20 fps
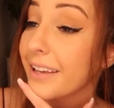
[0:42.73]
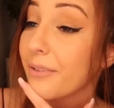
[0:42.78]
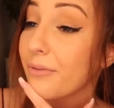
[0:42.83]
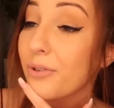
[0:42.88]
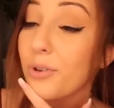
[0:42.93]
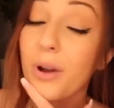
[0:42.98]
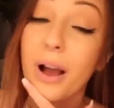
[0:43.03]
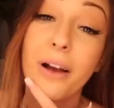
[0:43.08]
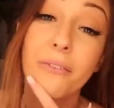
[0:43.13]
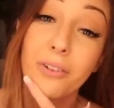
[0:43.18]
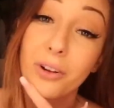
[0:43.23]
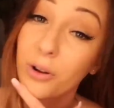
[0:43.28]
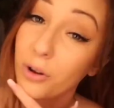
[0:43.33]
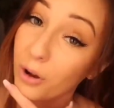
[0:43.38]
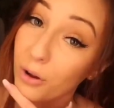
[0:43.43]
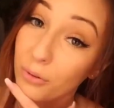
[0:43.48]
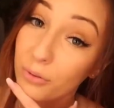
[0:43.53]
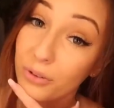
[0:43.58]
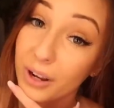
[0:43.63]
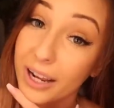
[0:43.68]
If you have a
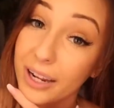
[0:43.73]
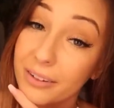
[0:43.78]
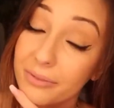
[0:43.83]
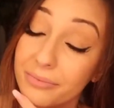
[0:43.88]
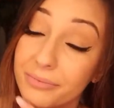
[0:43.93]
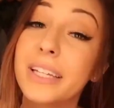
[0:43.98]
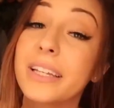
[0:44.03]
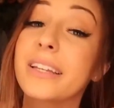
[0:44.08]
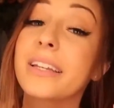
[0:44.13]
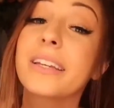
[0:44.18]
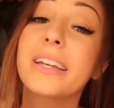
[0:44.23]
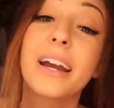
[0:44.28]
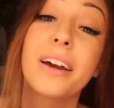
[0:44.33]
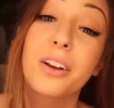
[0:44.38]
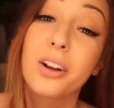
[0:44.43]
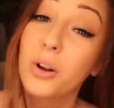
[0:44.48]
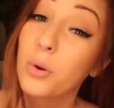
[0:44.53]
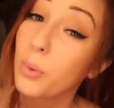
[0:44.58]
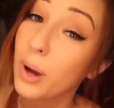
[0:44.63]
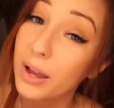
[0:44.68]
girlfriend,
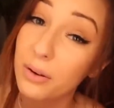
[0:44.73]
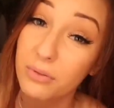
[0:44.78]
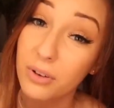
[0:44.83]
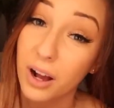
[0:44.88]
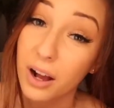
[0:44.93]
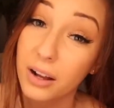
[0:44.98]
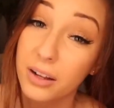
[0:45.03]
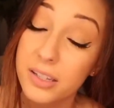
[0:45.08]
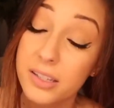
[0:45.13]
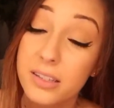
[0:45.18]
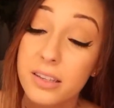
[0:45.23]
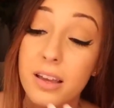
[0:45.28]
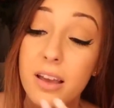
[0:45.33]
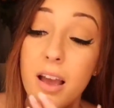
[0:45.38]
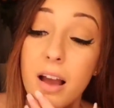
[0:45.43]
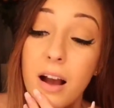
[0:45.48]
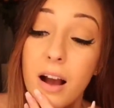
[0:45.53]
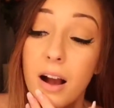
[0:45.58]
get her White Fox.